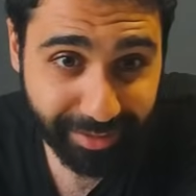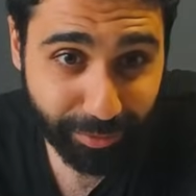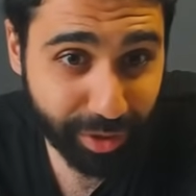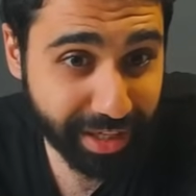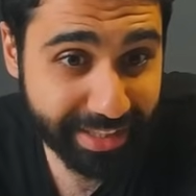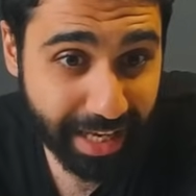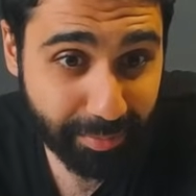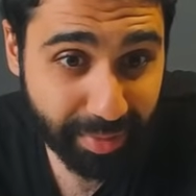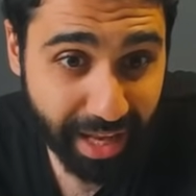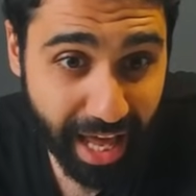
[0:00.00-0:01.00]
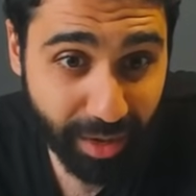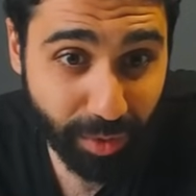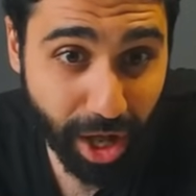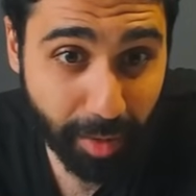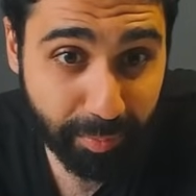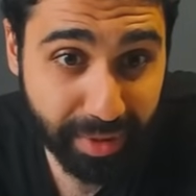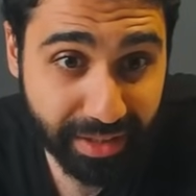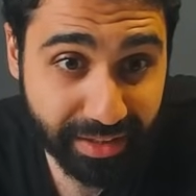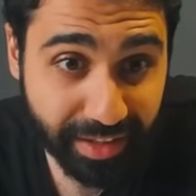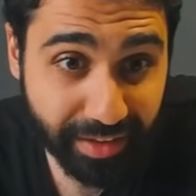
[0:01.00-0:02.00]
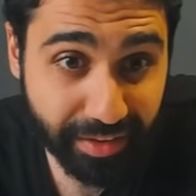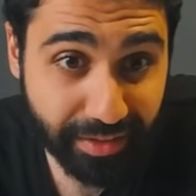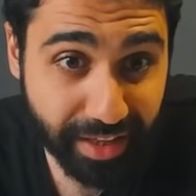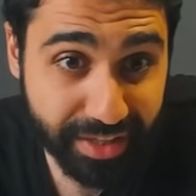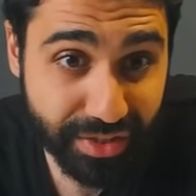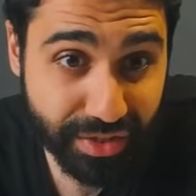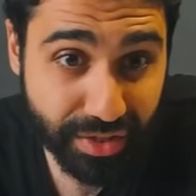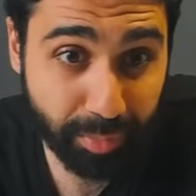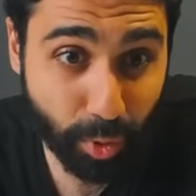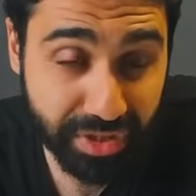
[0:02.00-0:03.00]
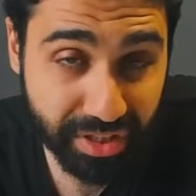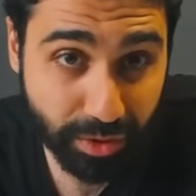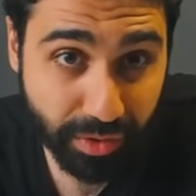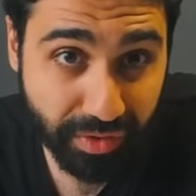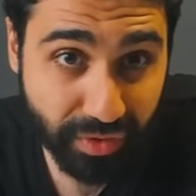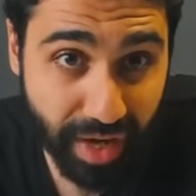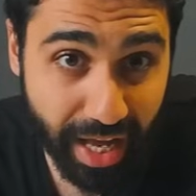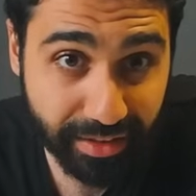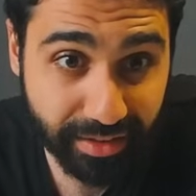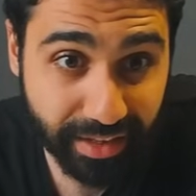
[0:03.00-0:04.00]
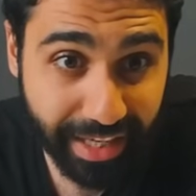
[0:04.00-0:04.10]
For example, I will open this post or thread,